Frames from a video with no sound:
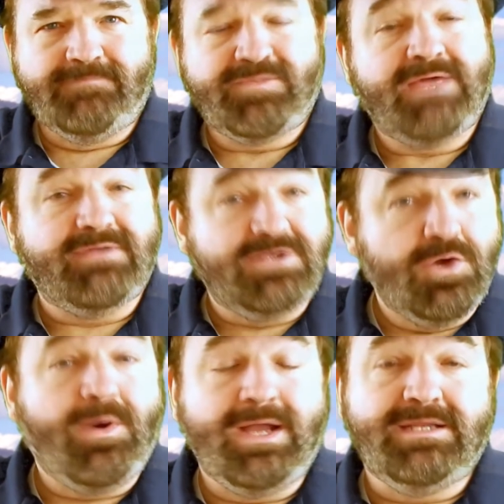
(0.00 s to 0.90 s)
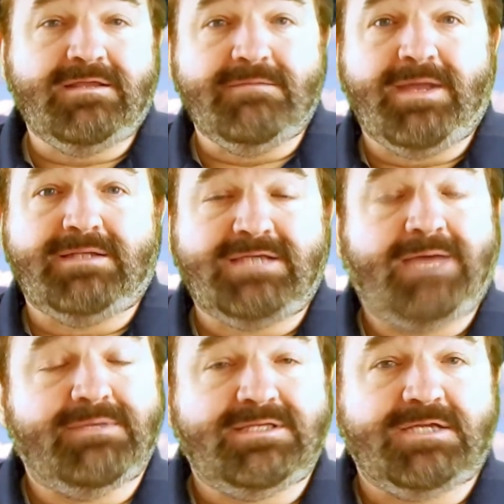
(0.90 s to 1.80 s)
having no idea the amount of
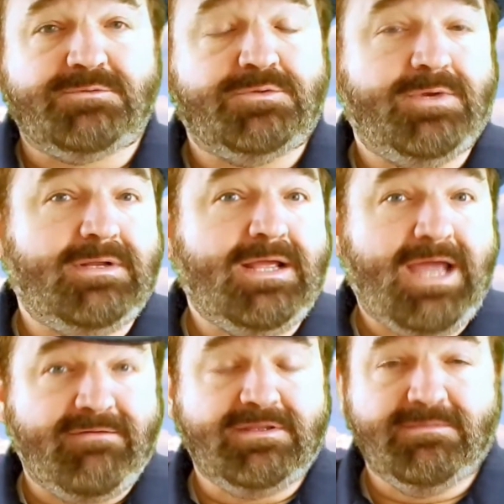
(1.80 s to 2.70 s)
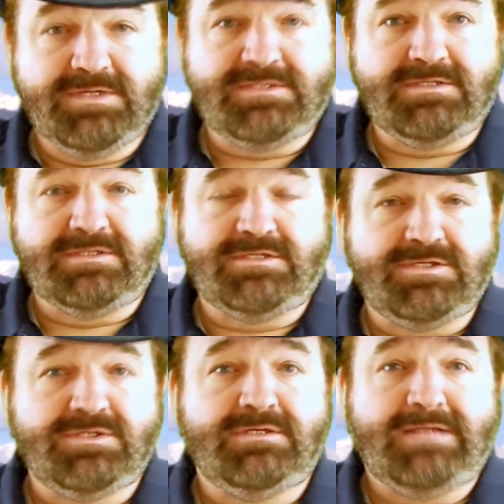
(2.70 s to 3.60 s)
time it takes between having the business
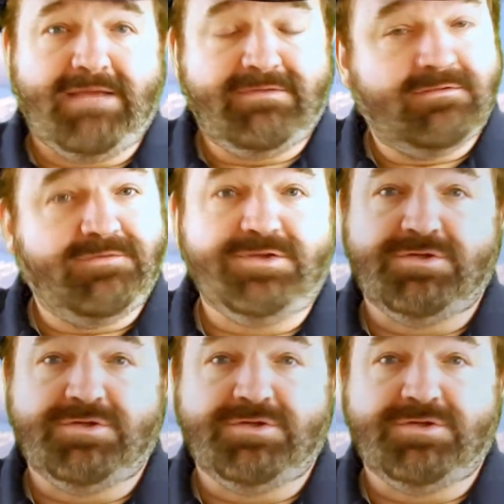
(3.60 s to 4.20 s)
decision and having the feature